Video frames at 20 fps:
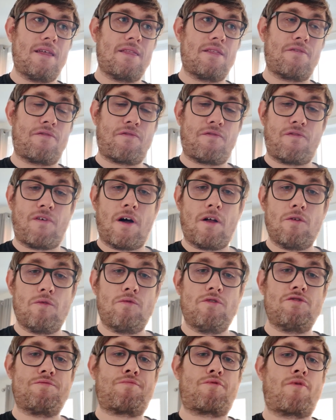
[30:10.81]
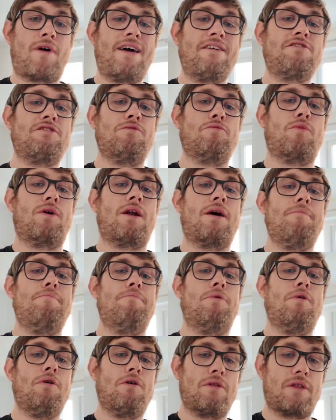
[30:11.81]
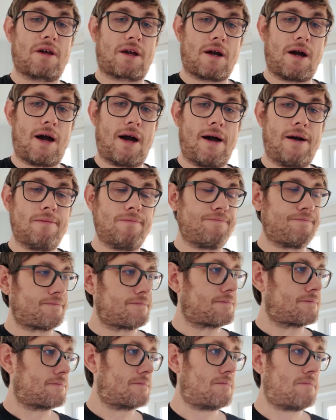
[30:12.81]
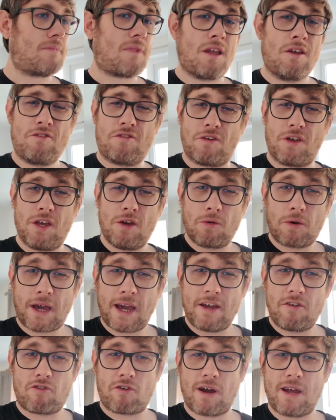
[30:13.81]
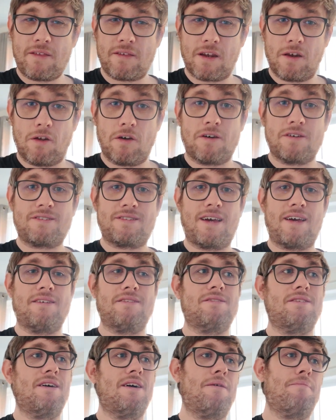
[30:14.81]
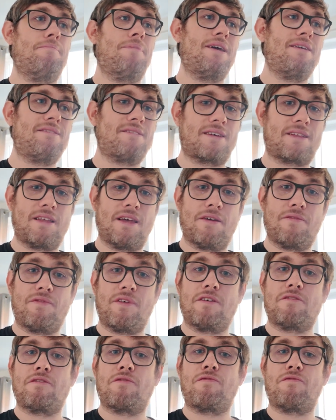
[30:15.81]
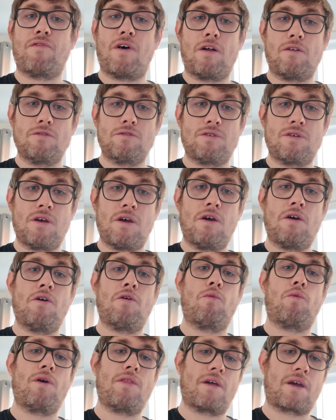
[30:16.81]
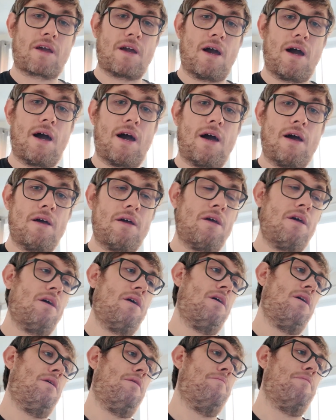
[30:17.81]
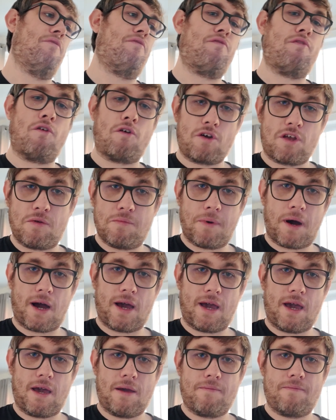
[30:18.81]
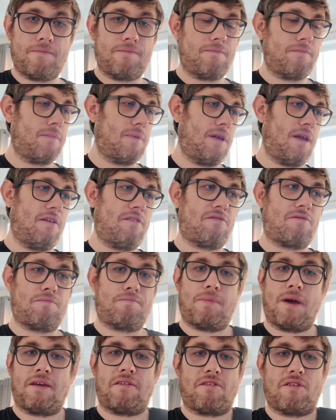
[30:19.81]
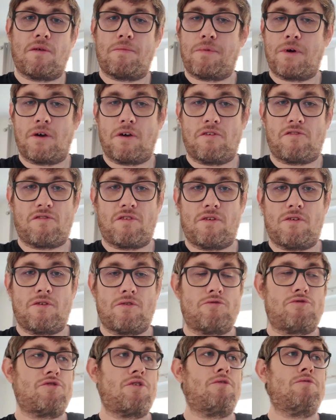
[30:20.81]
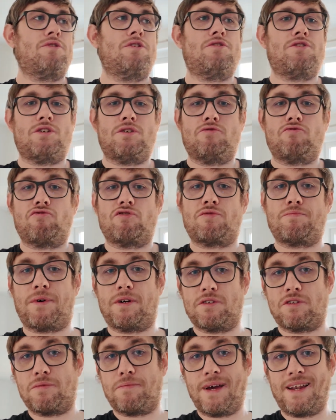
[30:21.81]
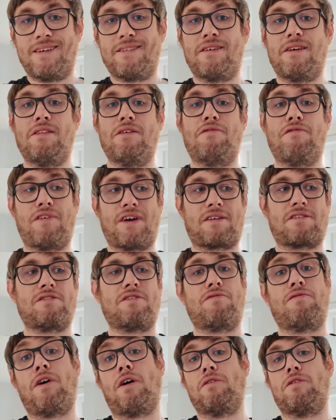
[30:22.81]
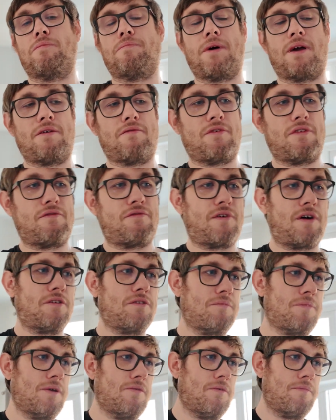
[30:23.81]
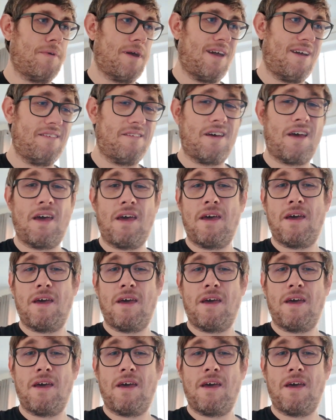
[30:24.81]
the fault was present when I bought the car. So UK trading law says that basically if there's a fault with a car before you buy it, it's basically the person who sold it to you's responsibility to fix the fault, to pay for the fault to be repaired.